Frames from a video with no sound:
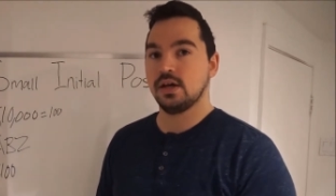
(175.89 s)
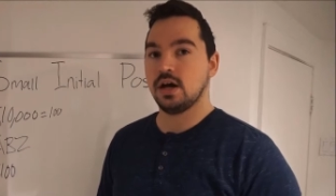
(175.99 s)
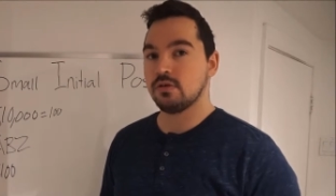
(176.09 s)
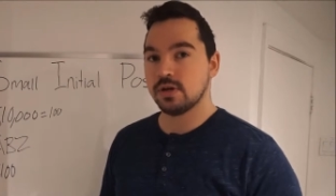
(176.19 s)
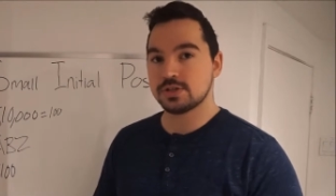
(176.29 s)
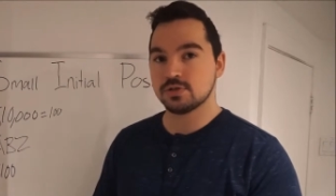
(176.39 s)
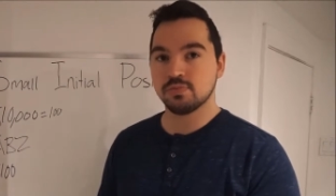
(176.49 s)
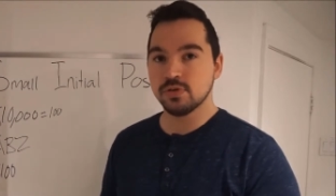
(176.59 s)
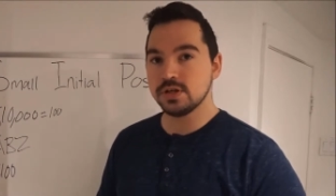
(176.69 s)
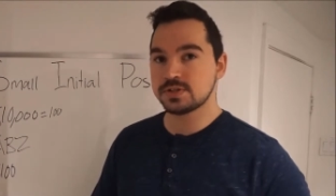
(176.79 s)
All right, so
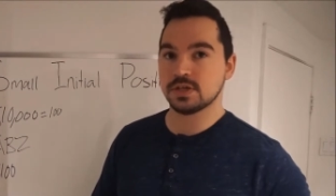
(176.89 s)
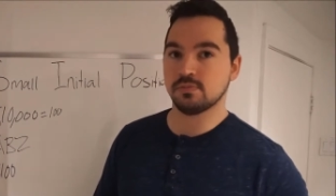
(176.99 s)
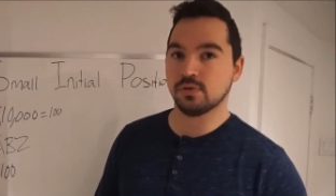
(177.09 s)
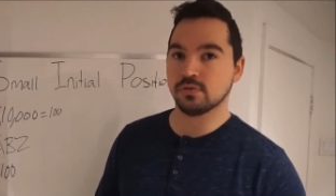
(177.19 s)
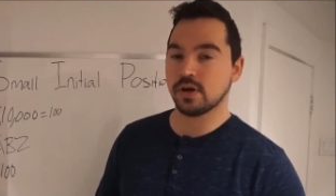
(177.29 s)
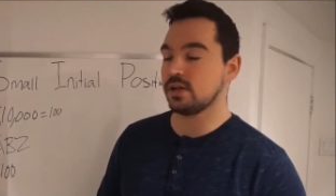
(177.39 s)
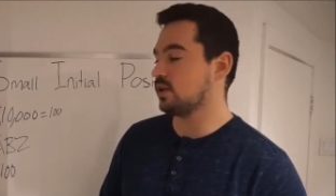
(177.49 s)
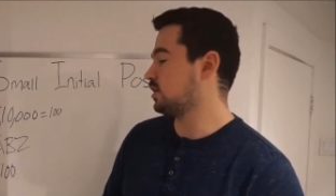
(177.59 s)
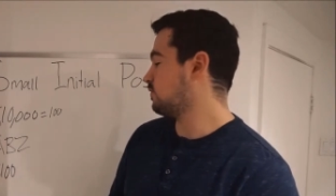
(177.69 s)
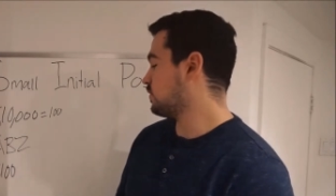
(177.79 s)
pretty simple, right?
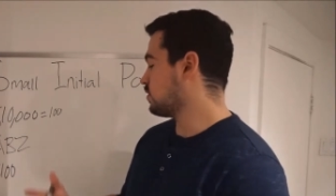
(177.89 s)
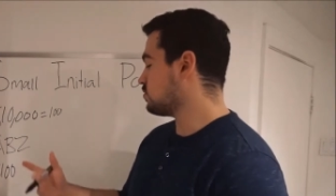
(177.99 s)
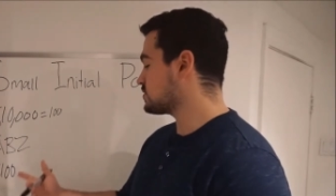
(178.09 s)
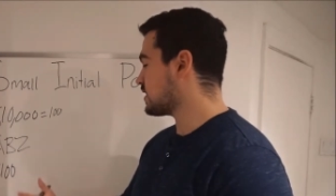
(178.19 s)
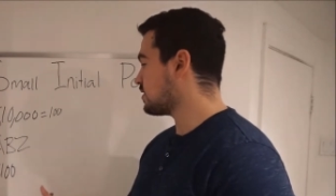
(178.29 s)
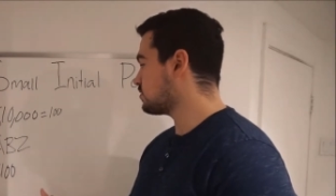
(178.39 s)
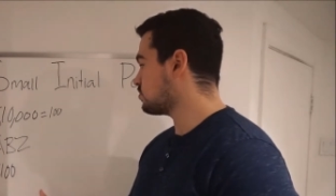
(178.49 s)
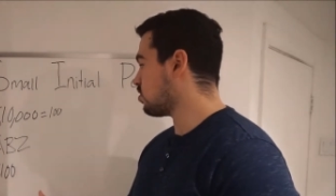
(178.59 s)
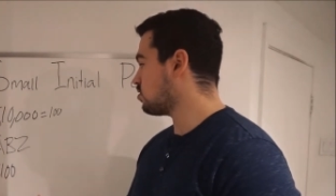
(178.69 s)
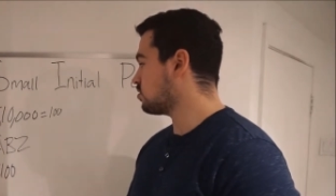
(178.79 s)
Like if it goes down
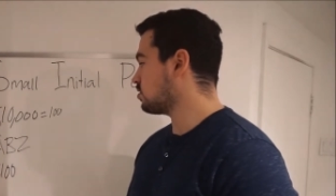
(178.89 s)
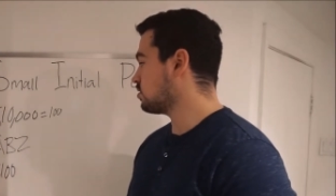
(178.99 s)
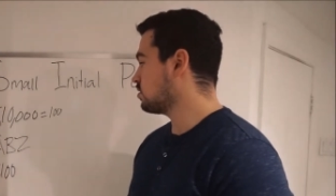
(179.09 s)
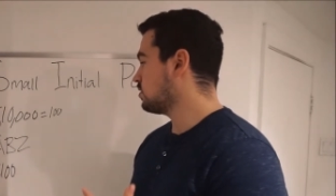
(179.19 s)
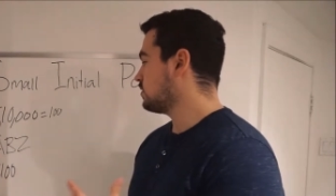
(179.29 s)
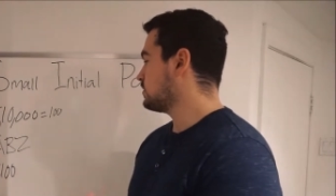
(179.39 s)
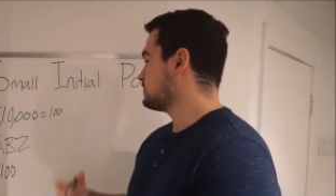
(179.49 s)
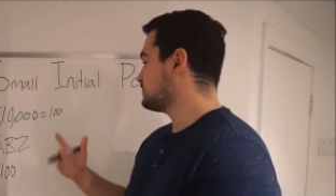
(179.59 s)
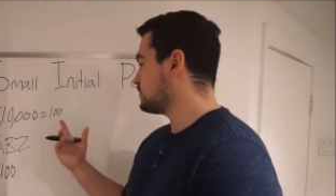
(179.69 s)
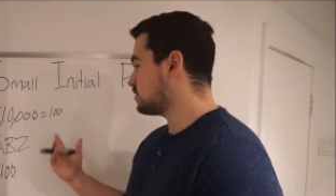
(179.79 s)
$1,
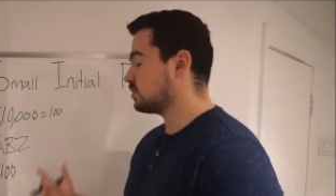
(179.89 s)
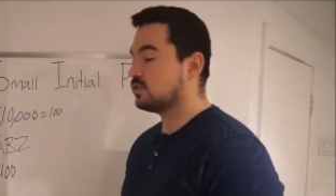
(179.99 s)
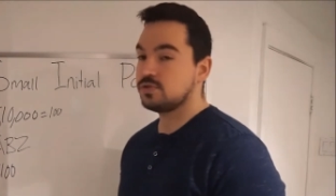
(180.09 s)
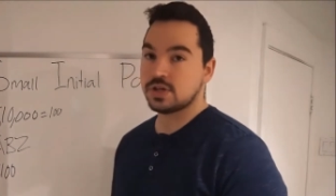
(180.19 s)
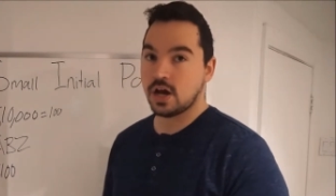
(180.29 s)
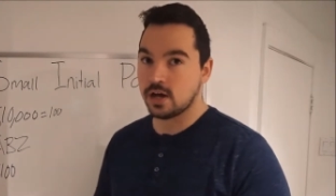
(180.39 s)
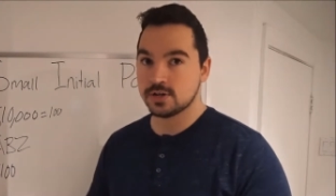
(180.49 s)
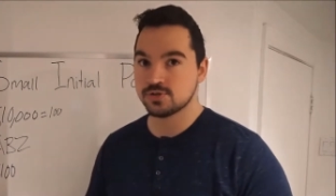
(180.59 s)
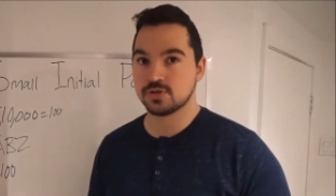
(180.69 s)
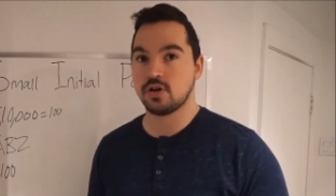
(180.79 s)
you're gonna lose
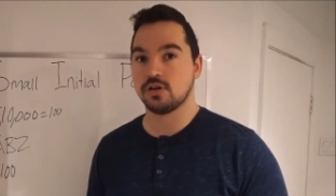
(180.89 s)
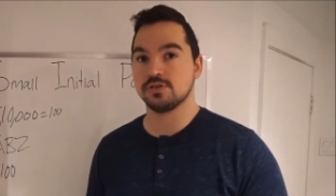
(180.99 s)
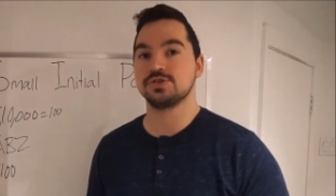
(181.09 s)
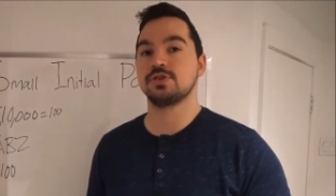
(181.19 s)
$100, all